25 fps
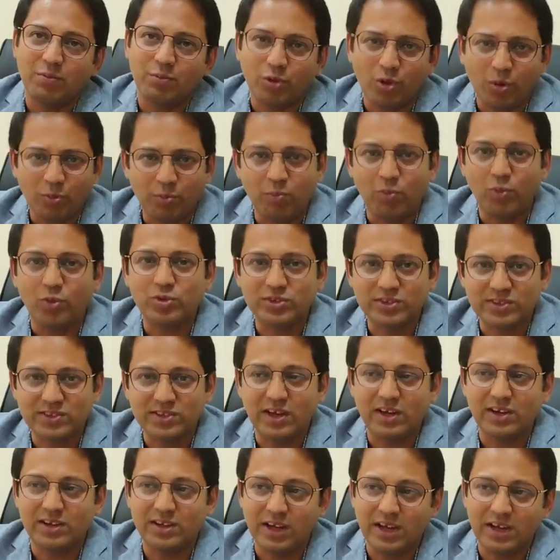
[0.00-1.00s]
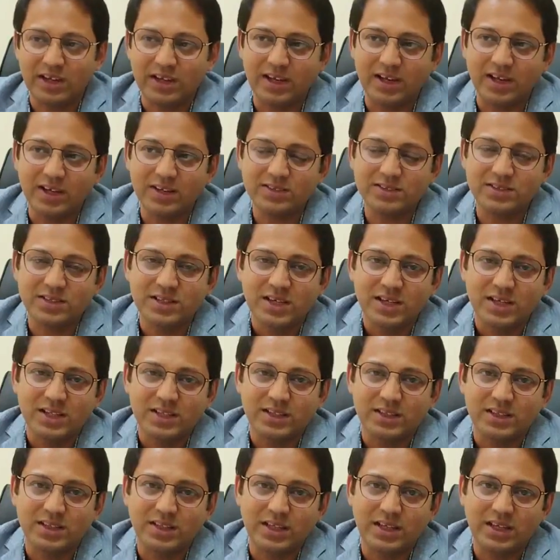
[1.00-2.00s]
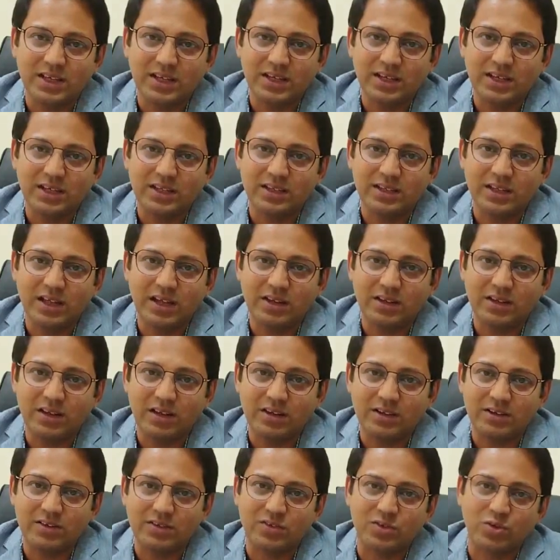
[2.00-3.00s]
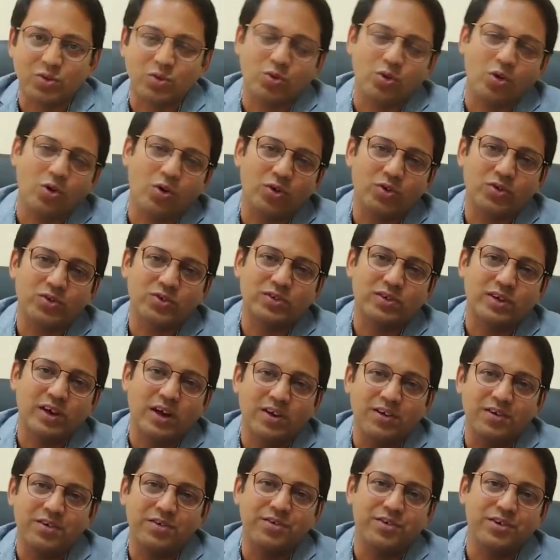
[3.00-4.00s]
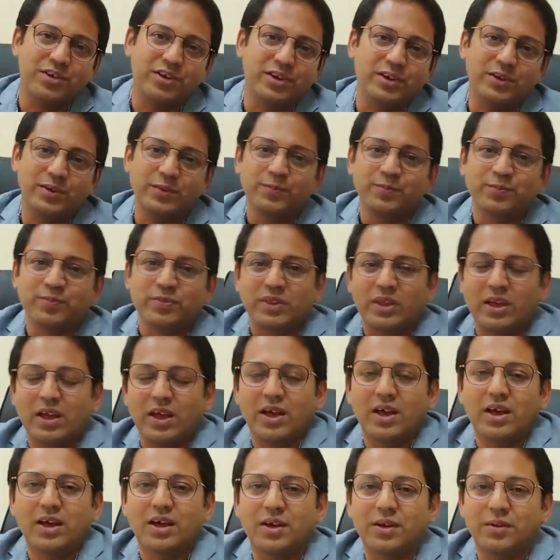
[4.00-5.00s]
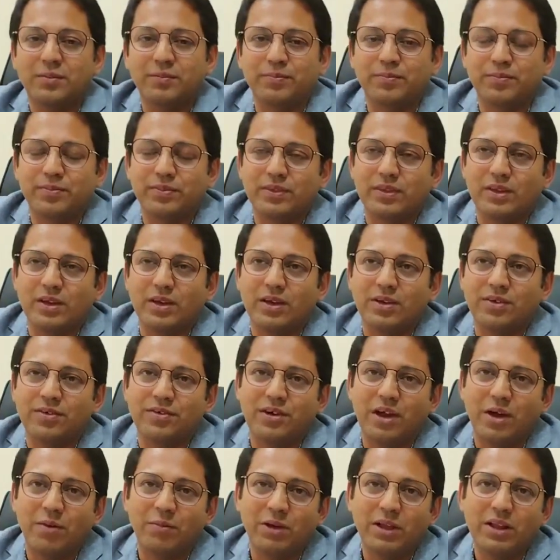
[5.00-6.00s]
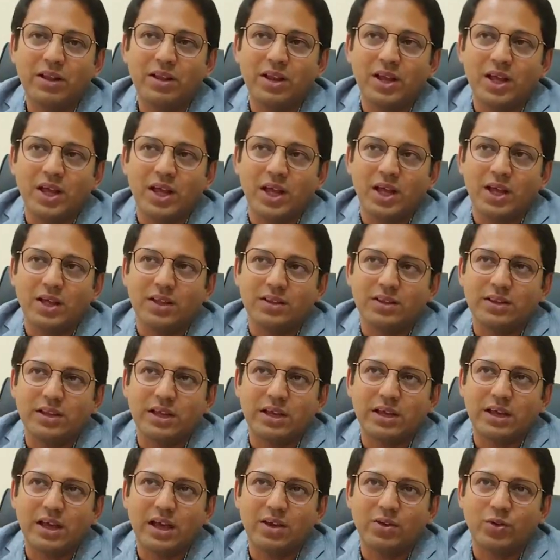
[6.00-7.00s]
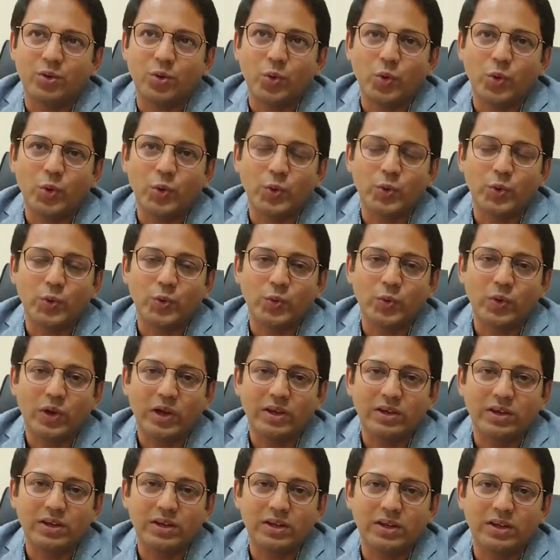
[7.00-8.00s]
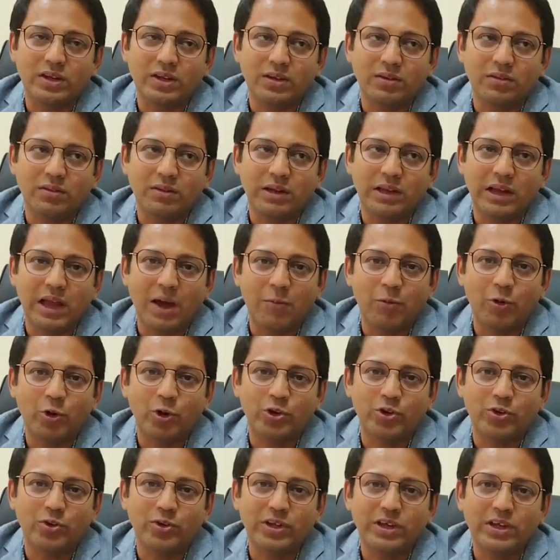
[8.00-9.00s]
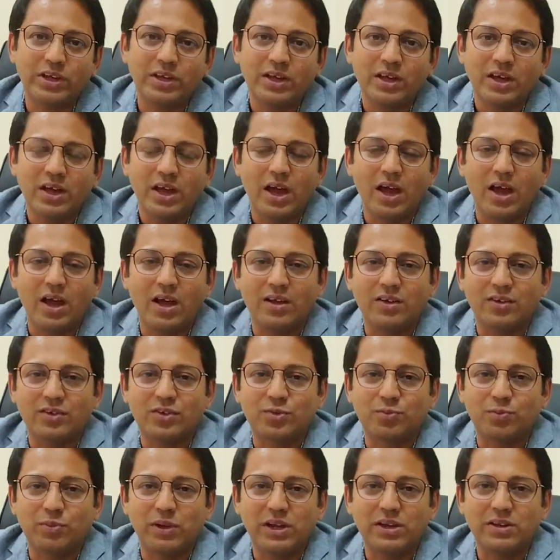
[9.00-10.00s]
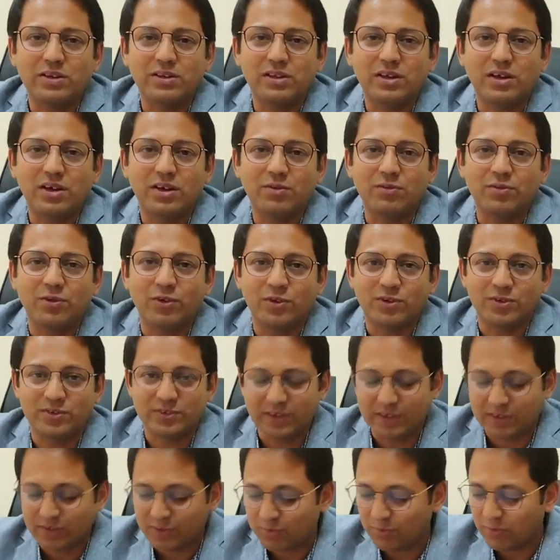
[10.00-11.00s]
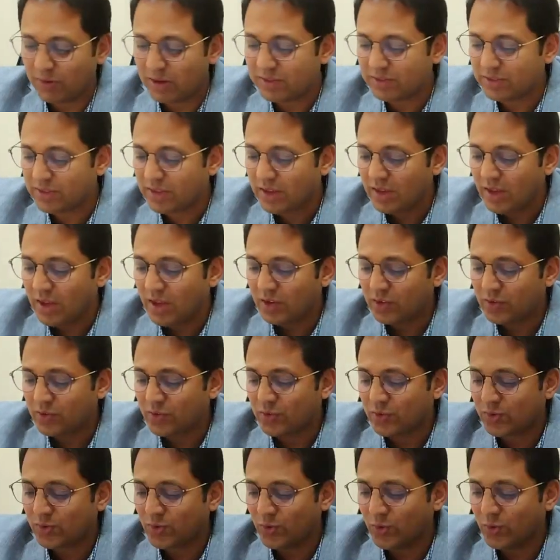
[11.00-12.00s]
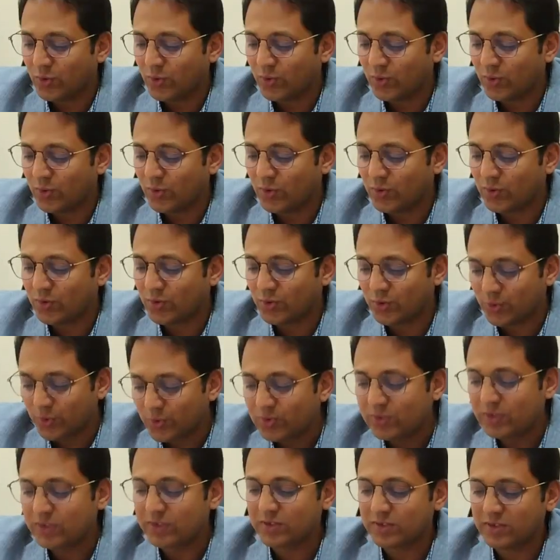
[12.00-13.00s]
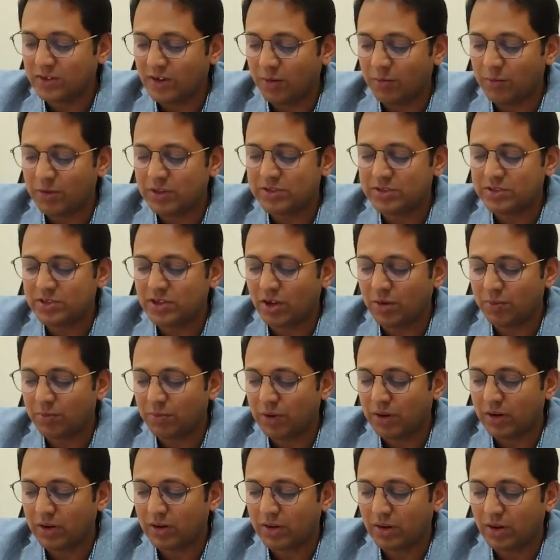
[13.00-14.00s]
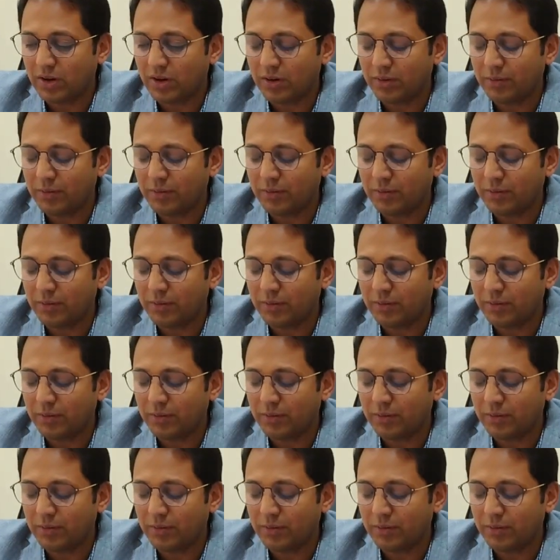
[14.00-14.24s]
from both sides, I guess. That is cross country travel, and they can go to any laboratory and spend there for 6 months. So through this Raman Chapak